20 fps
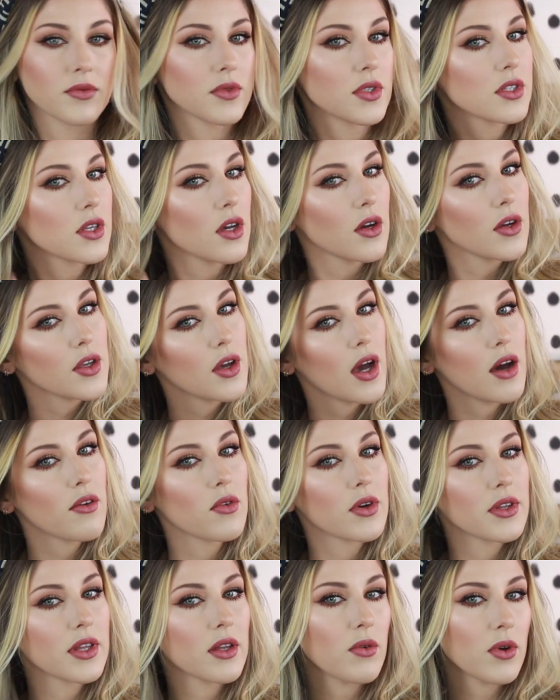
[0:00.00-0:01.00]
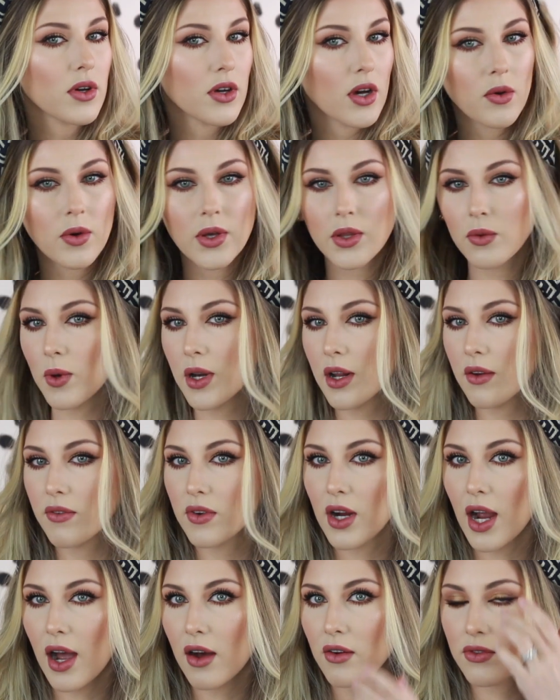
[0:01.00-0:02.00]
So you have one that will go with
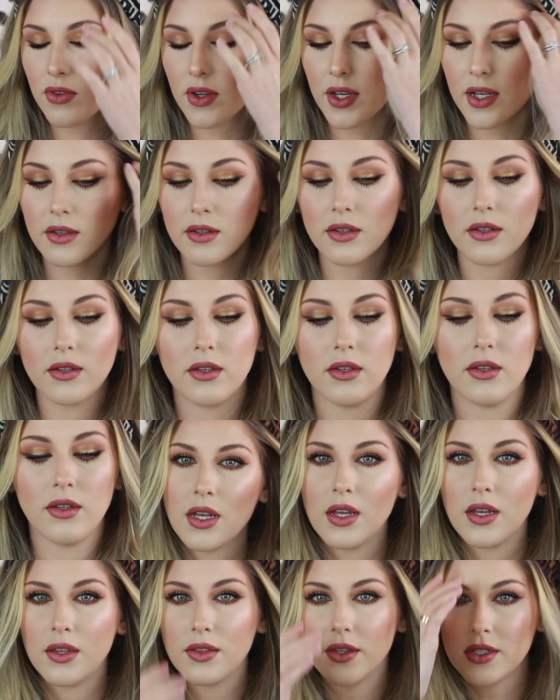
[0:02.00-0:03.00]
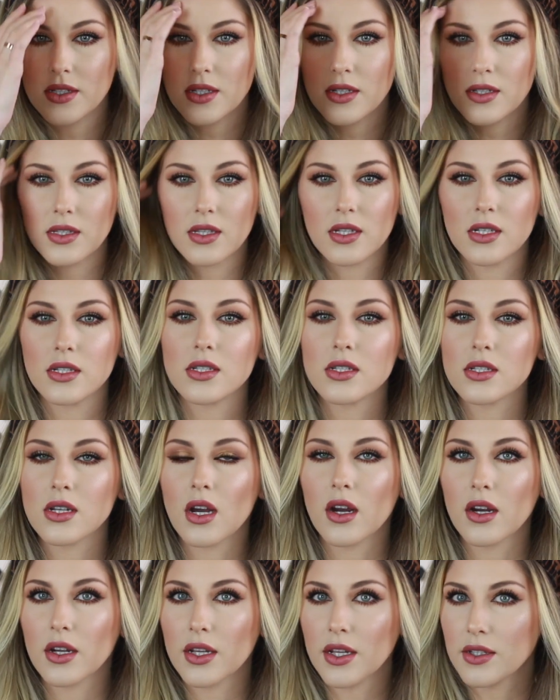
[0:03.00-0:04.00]
whatever outfit. This is the
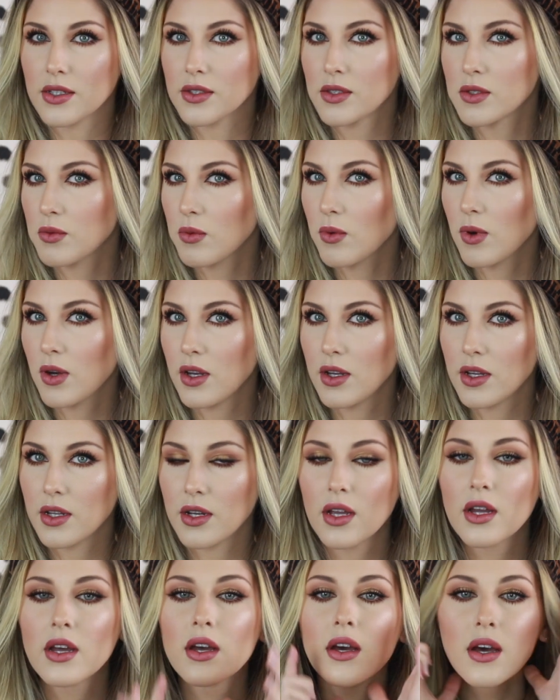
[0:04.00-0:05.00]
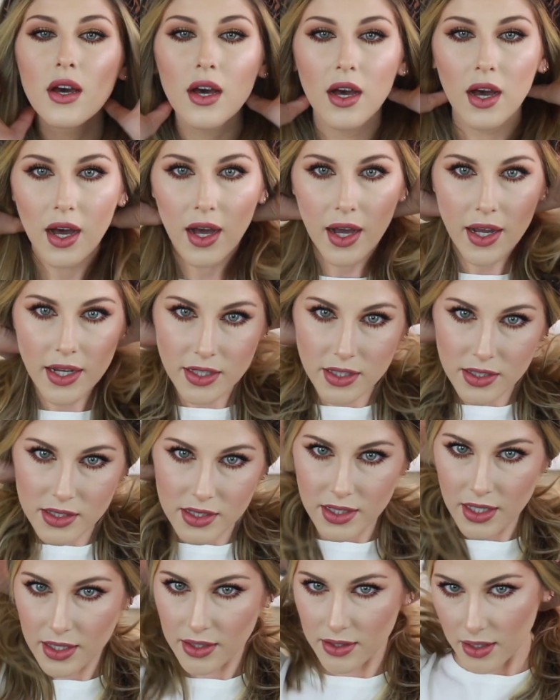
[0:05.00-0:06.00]
darkest one. I
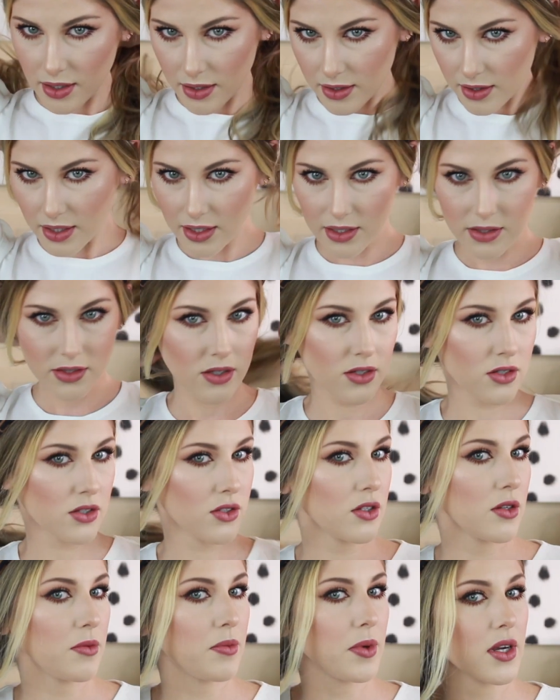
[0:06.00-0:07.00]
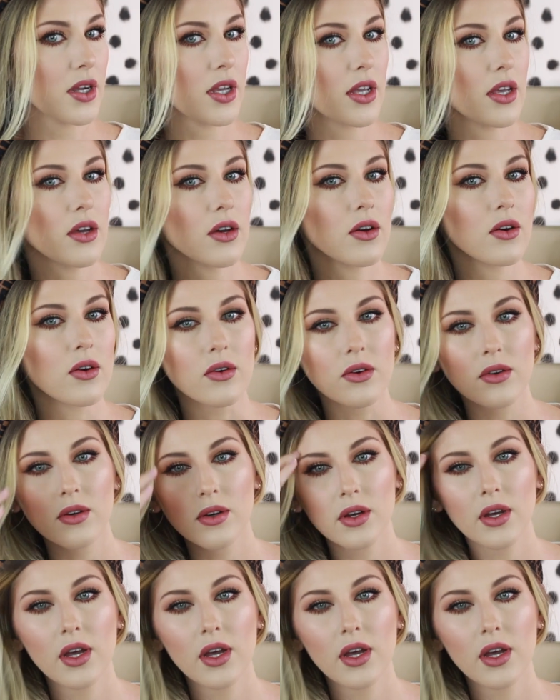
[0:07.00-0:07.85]
just think that these are super cute.